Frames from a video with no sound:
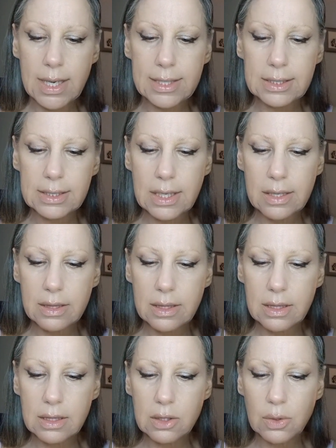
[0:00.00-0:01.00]
Yes,
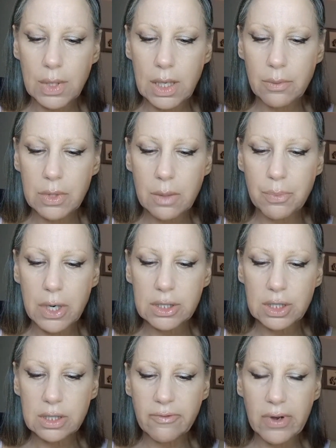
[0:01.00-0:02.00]
doing it with the
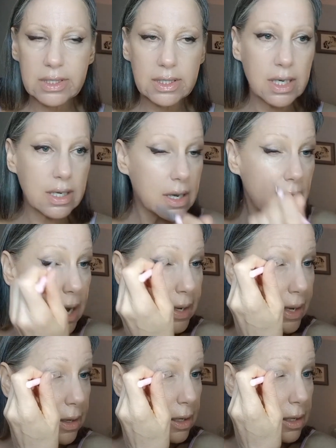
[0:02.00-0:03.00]
brush is fussy. I
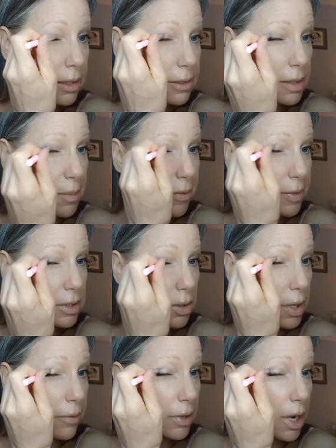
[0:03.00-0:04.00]
get it. Some of us
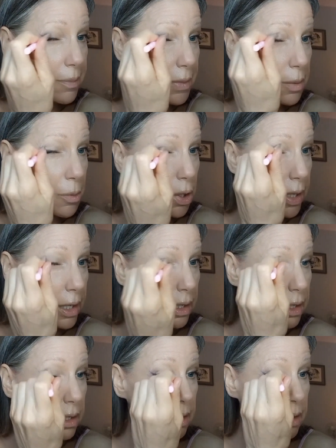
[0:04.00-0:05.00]
don't have time in the morning.